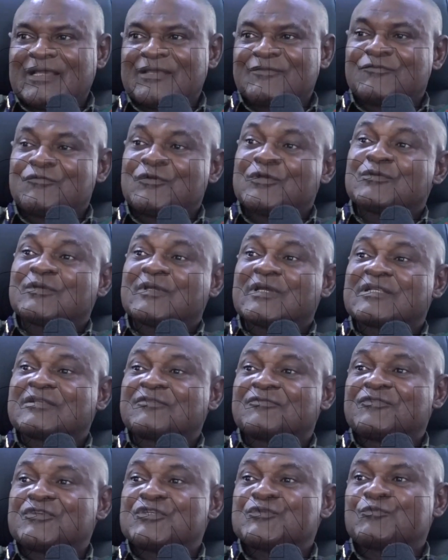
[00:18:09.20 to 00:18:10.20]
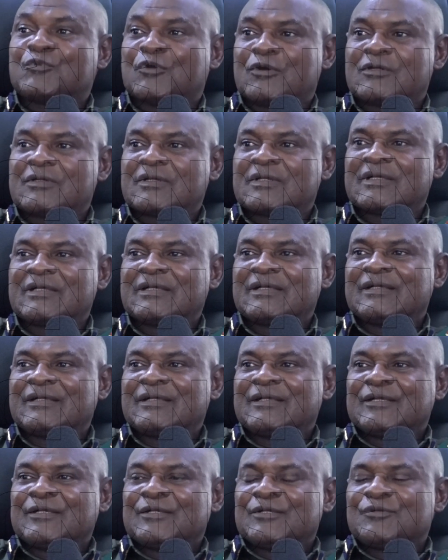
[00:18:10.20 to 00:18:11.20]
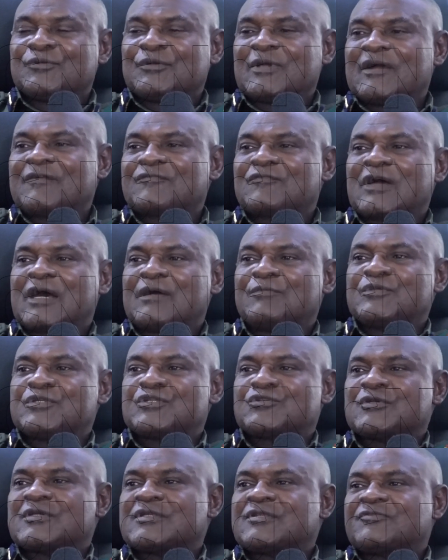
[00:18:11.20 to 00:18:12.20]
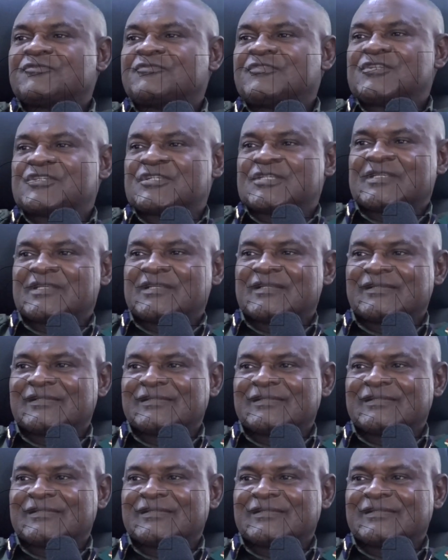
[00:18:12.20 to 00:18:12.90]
and even when you get a fish pond, you have to habituate the fish